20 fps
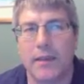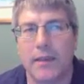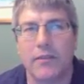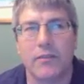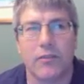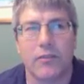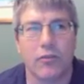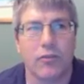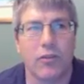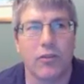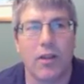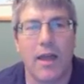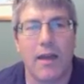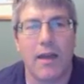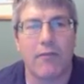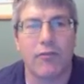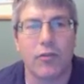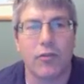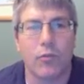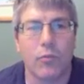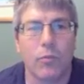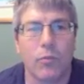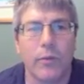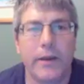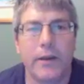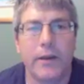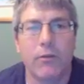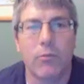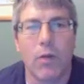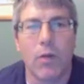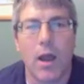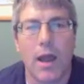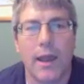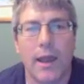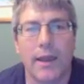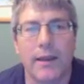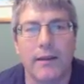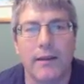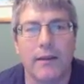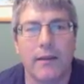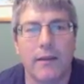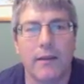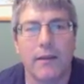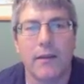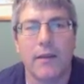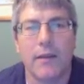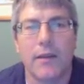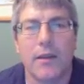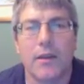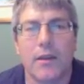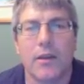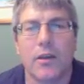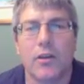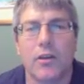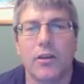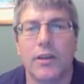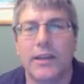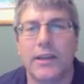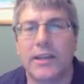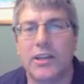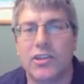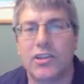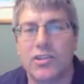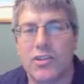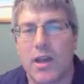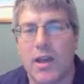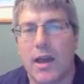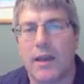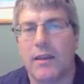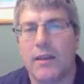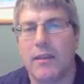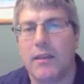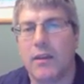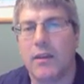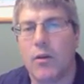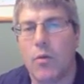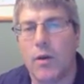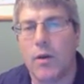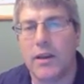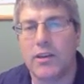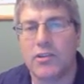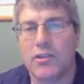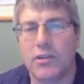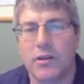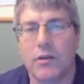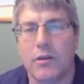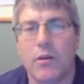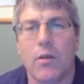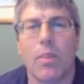So you'll have to rewrite each side of the equation